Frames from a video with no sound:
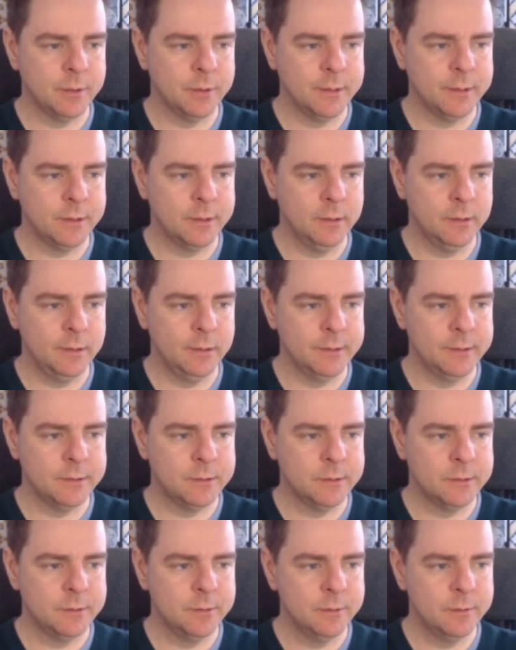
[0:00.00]
I'll take the
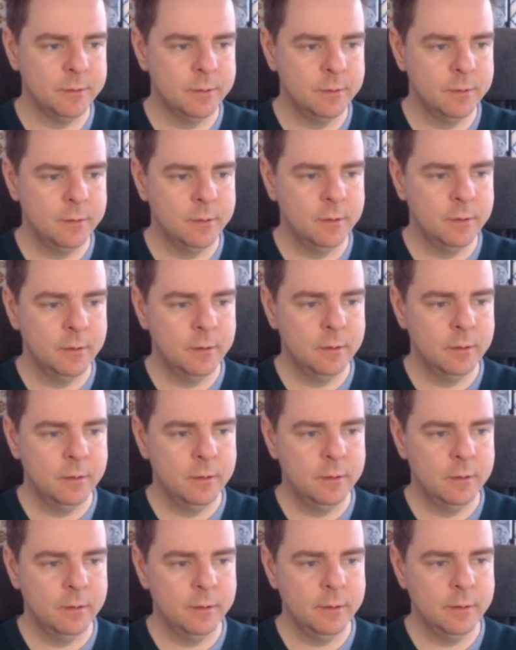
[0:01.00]
list
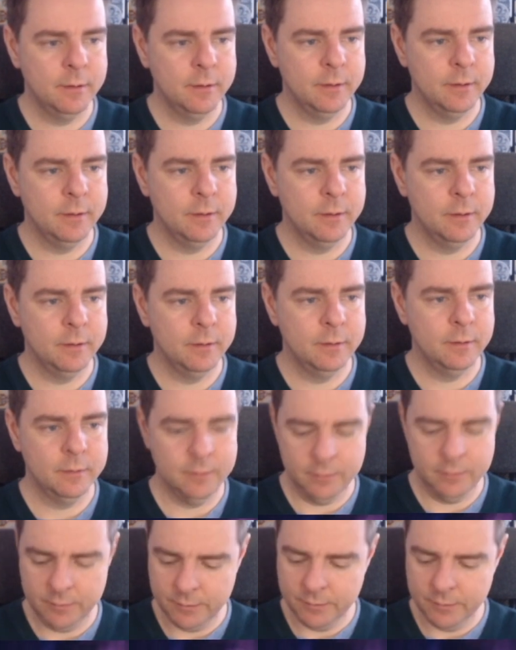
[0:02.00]

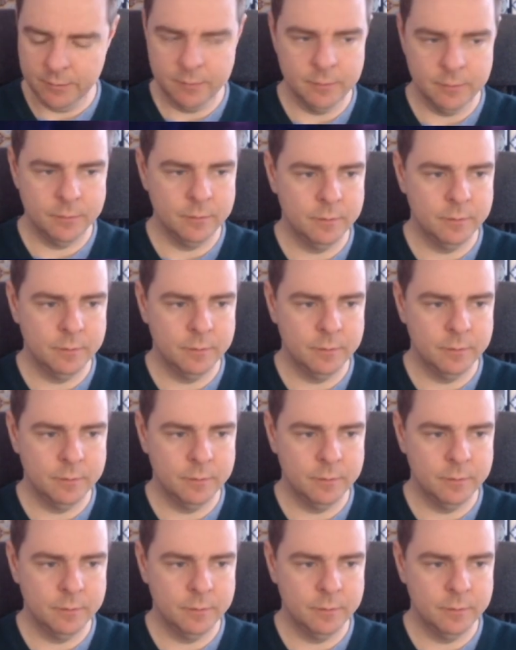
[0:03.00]
and